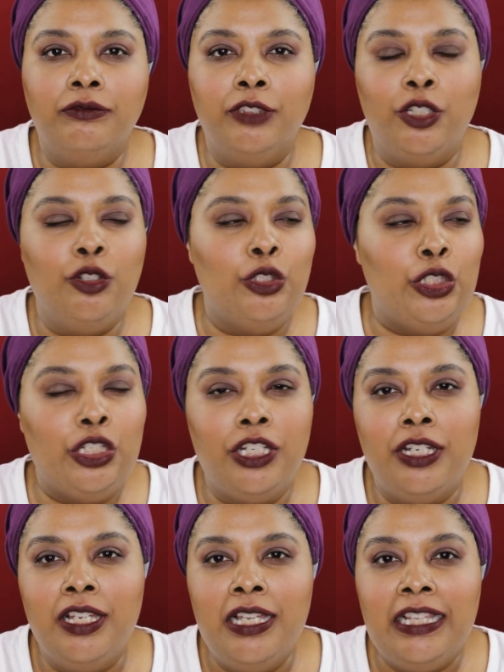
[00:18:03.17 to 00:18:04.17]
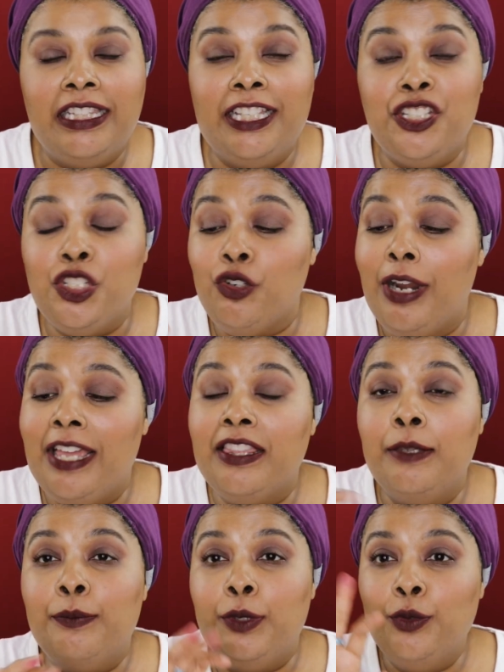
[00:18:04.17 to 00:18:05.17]
little look, let's
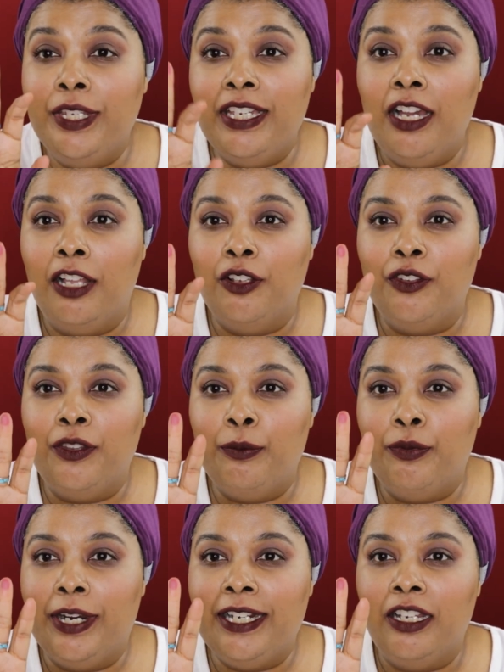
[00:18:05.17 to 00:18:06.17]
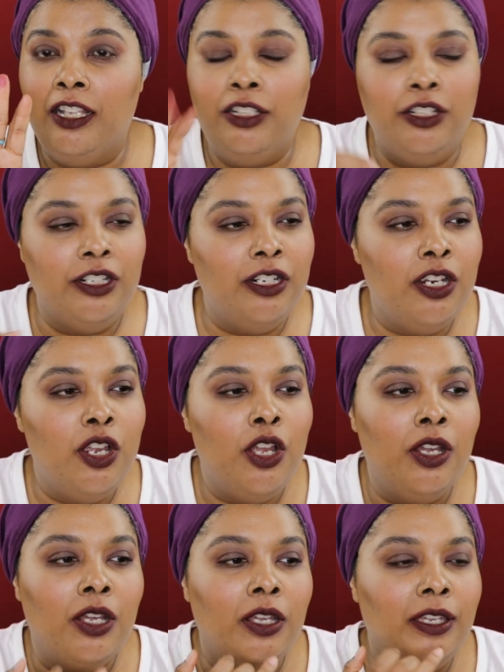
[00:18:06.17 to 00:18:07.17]
try the beauty color, the bright color,
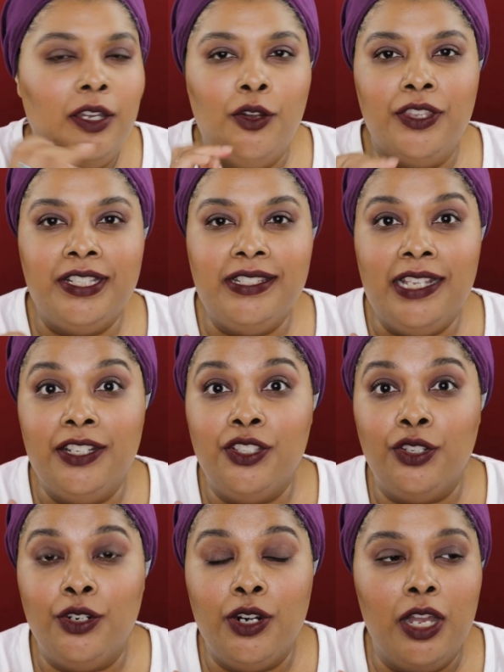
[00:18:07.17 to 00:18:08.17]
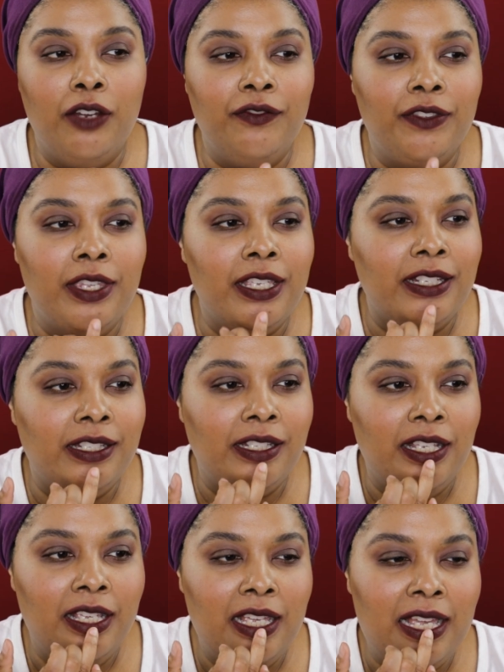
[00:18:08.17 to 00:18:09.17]
on the center of
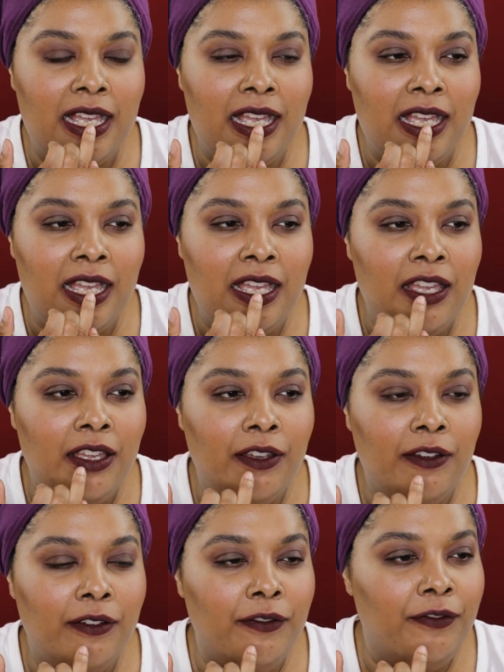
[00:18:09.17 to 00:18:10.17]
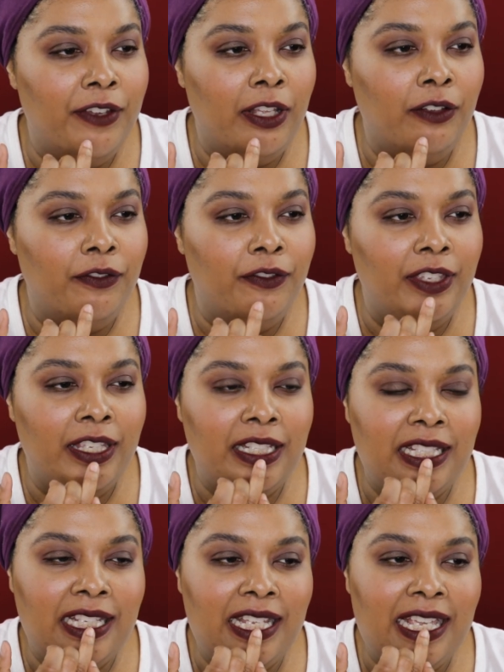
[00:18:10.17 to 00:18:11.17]
this
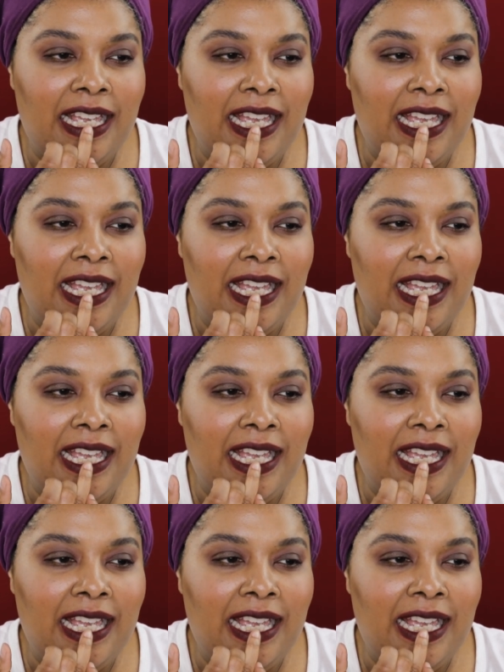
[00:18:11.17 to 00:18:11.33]
Velvet